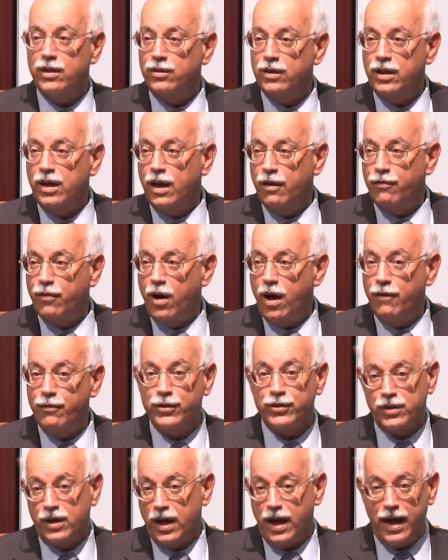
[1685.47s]
did the F
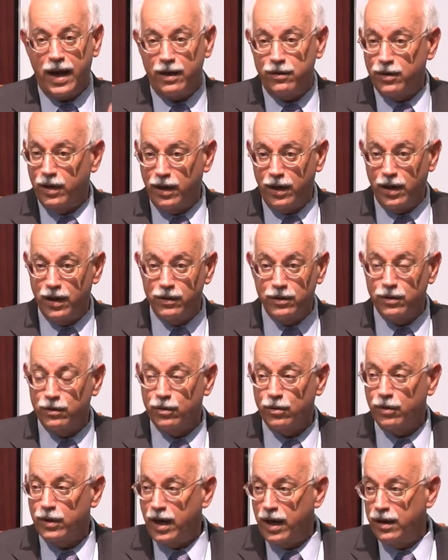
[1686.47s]
office, and I had a hand
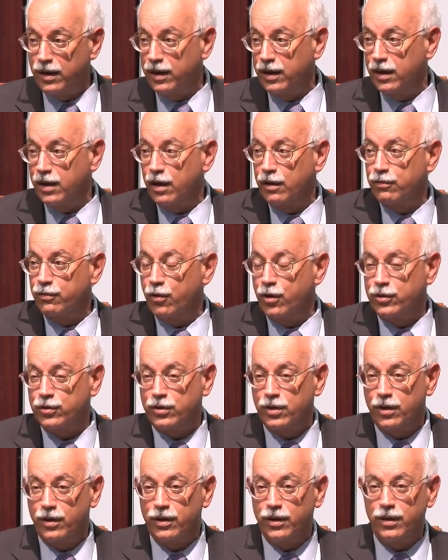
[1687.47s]
in creating it,
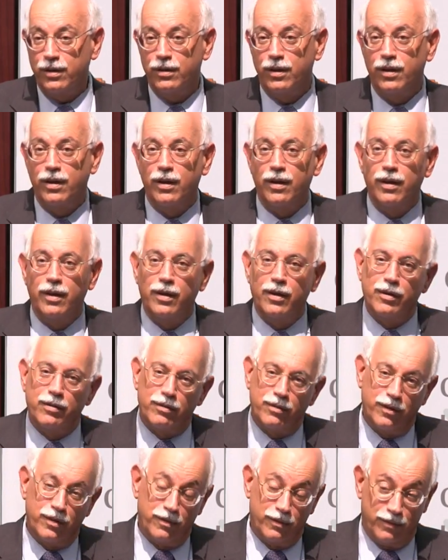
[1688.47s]
unfortunately,
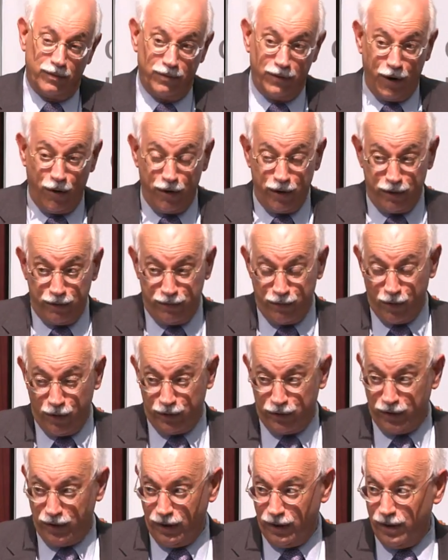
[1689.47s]
very
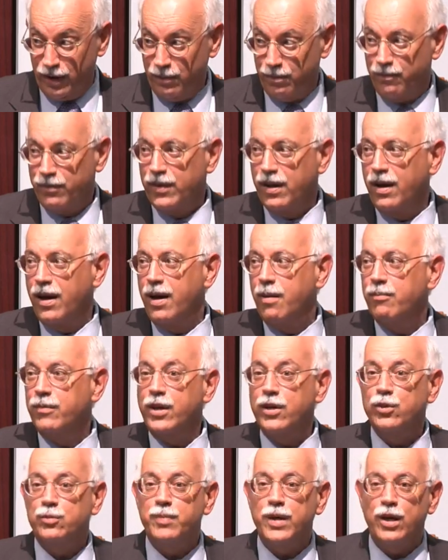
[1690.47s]
unfortunately, um,
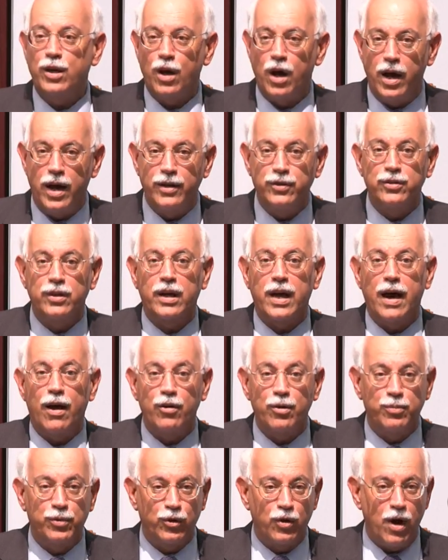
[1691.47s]
is because the
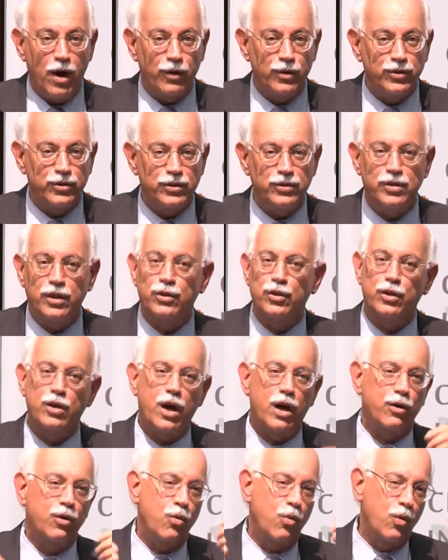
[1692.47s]
counter bureaucracy said you're
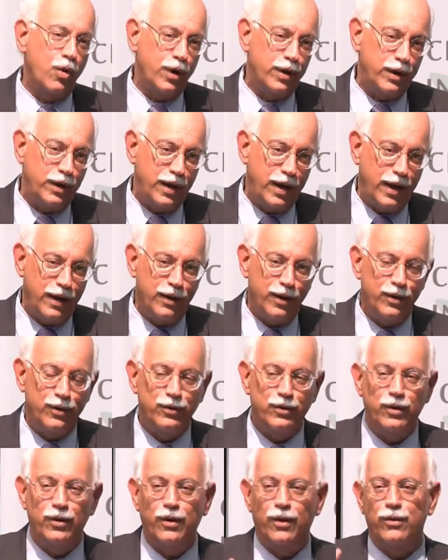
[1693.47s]
not
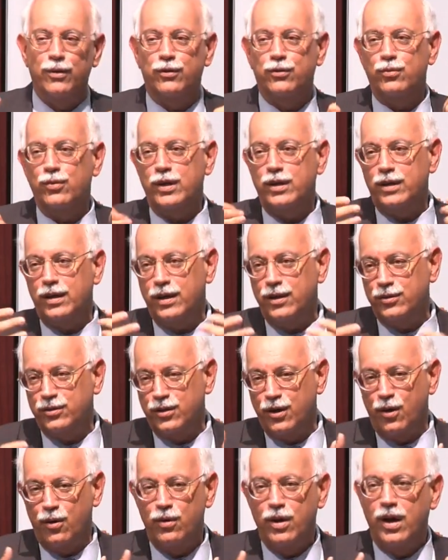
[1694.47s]
coordinated, you know, the three
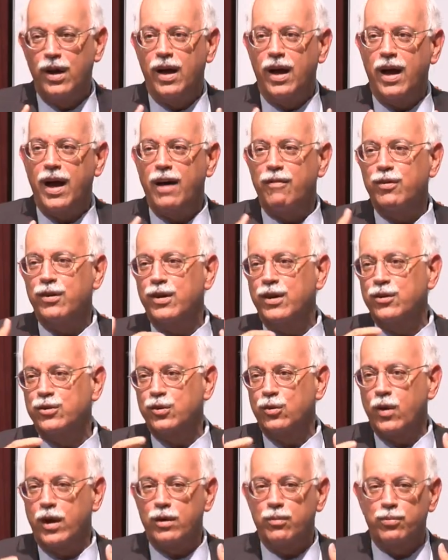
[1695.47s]
Ds don't have an
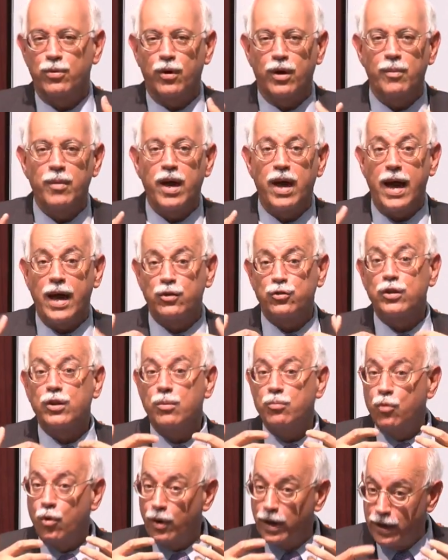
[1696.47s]
integrated program. Actually,
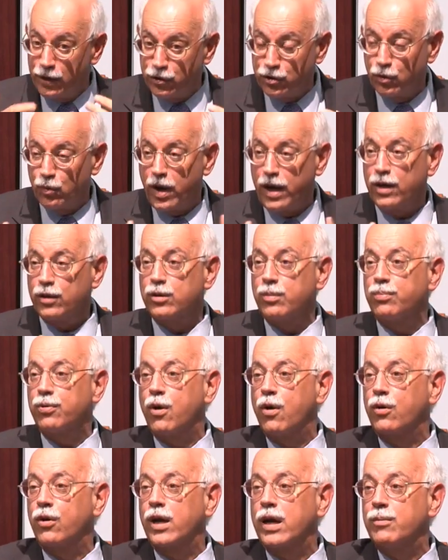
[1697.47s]
the more integrated the
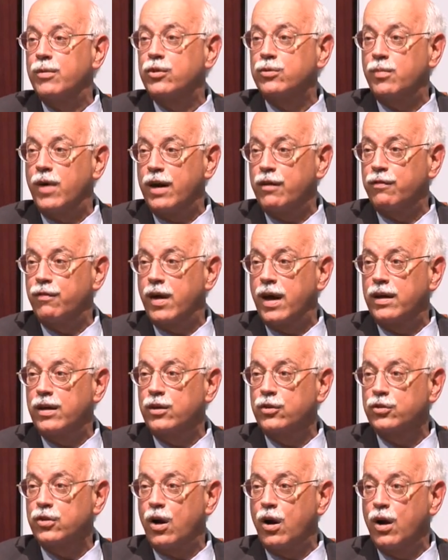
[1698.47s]
program is, my
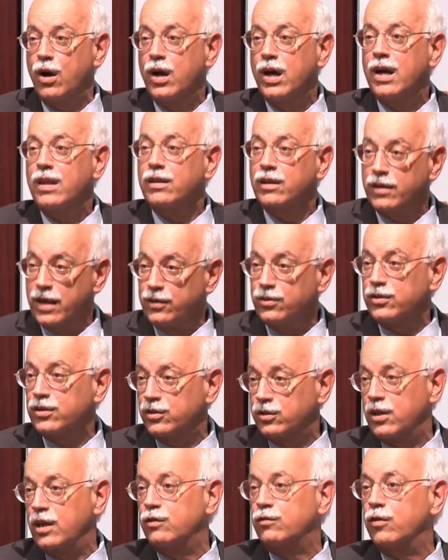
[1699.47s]
findings are, the less
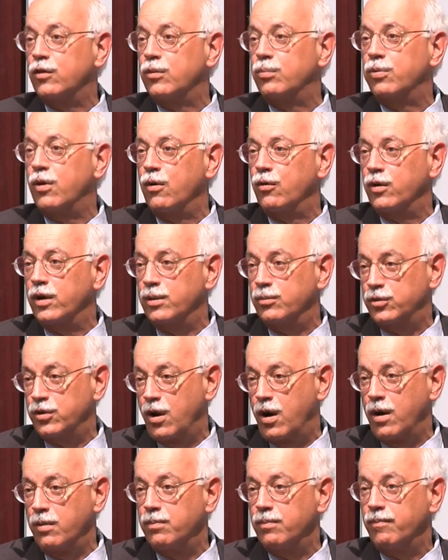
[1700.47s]
successful the
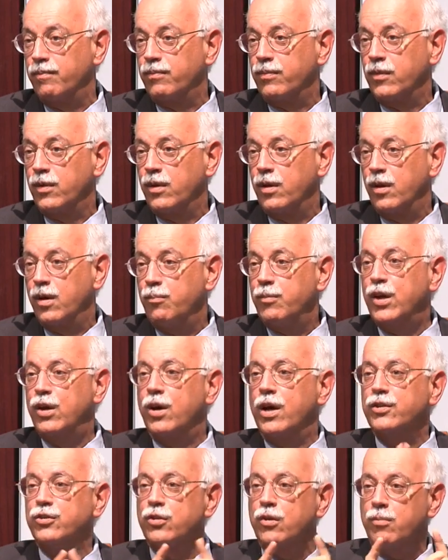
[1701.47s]
programs are.
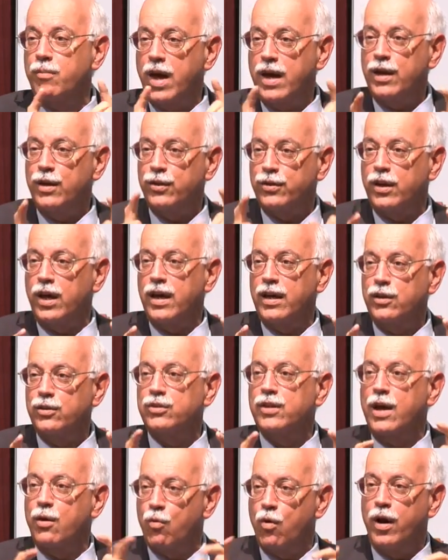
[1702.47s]
Because there are many
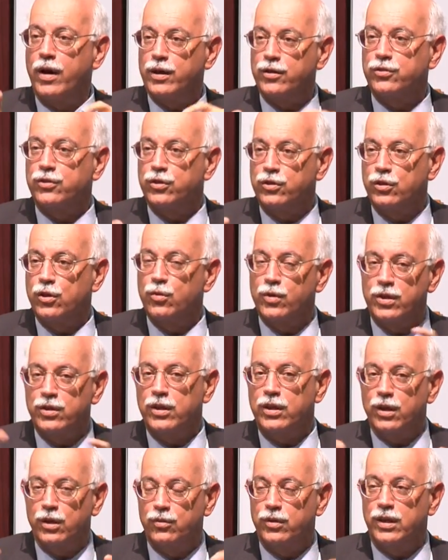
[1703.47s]
things they want us to do in
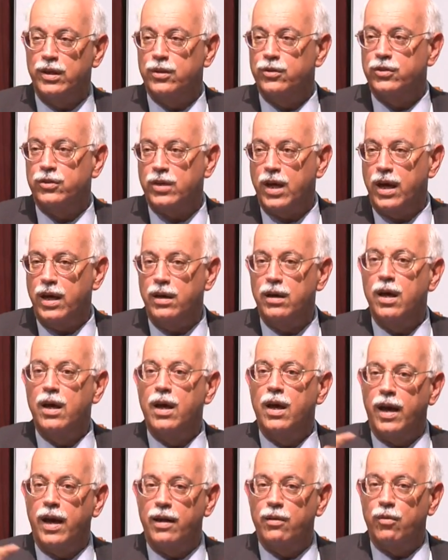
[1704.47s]
DOD and state
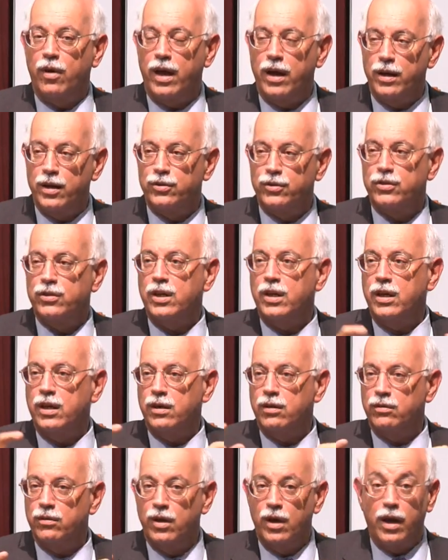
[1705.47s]
and
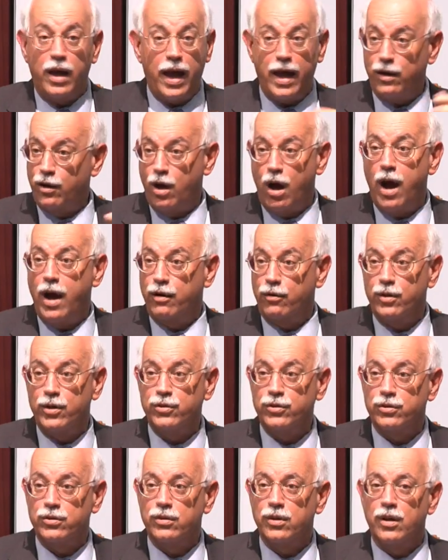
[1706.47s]
NSC and, and
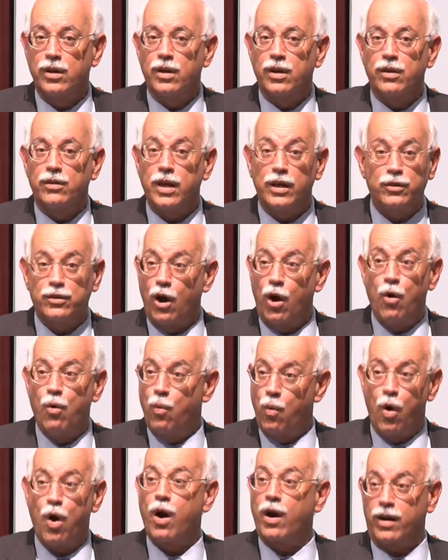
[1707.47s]
Congress that
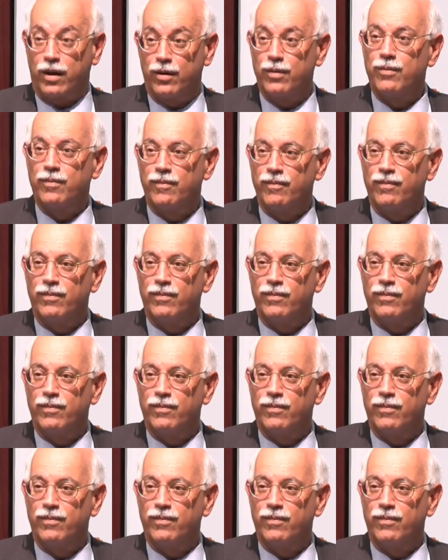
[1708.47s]
don't work.